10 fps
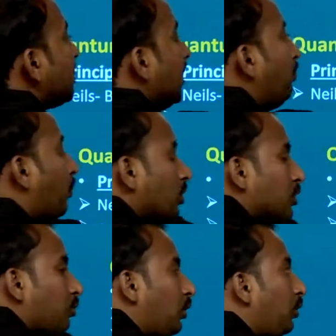
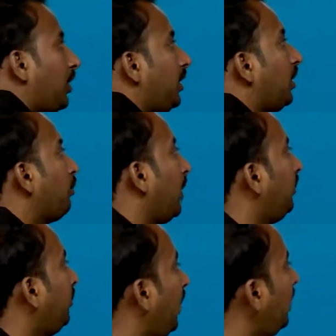impossible to
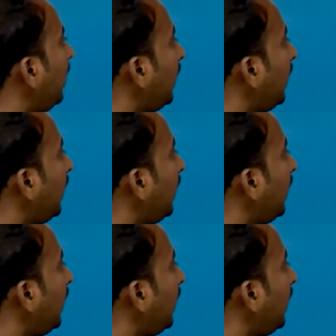determine the